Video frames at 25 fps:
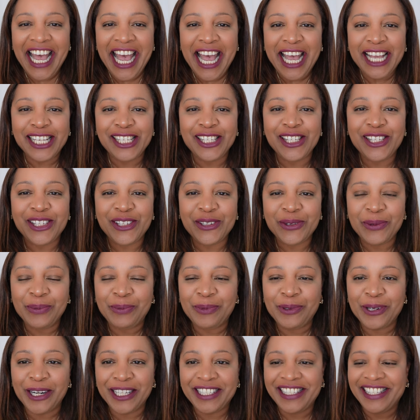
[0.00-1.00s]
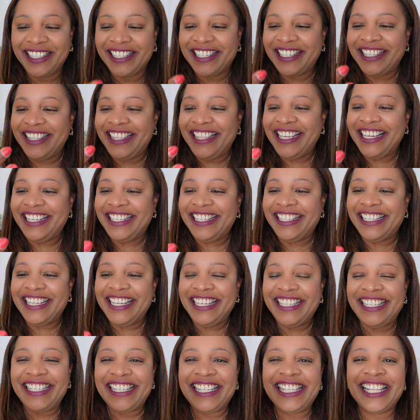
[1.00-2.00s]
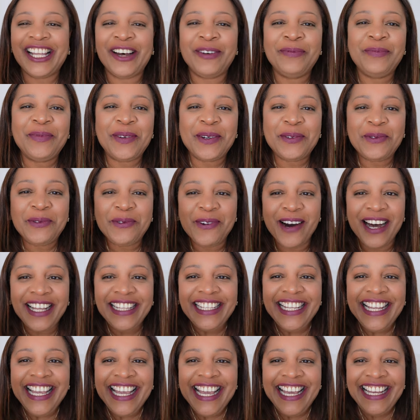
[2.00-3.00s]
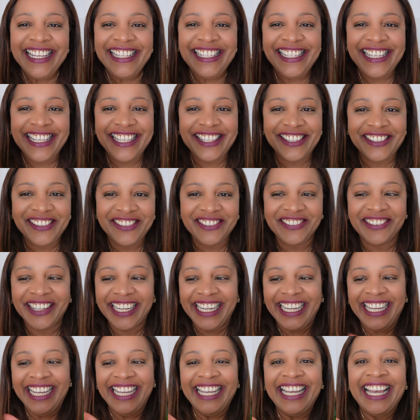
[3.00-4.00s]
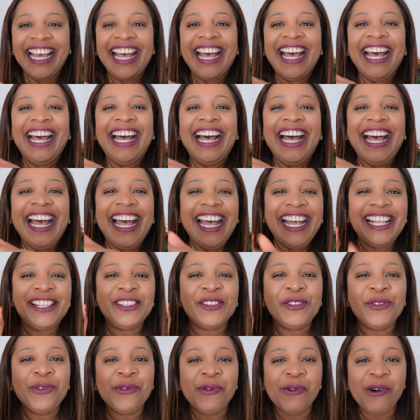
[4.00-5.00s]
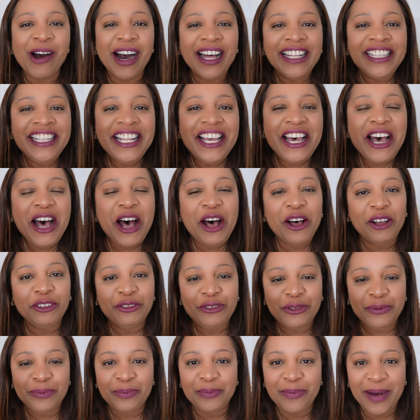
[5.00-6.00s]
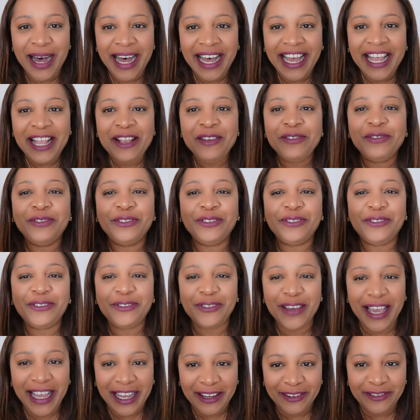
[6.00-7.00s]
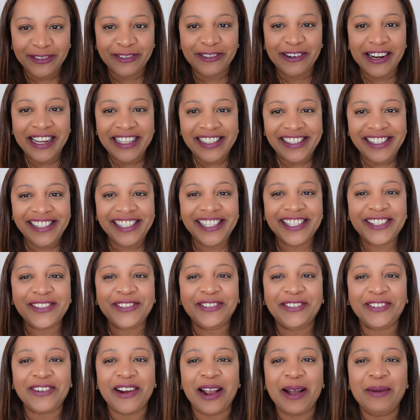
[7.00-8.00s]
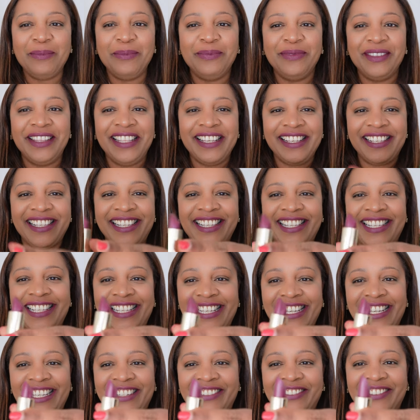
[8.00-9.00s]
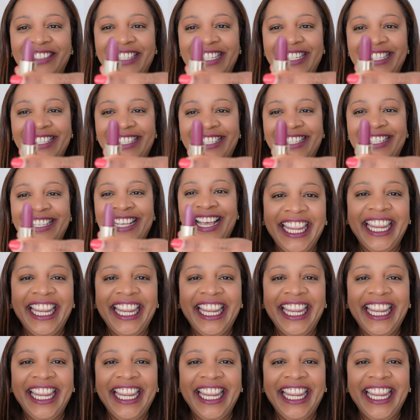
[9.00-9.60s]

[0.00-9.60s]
Exuberant. This is number one eighty-three, and one of my favorites from the series.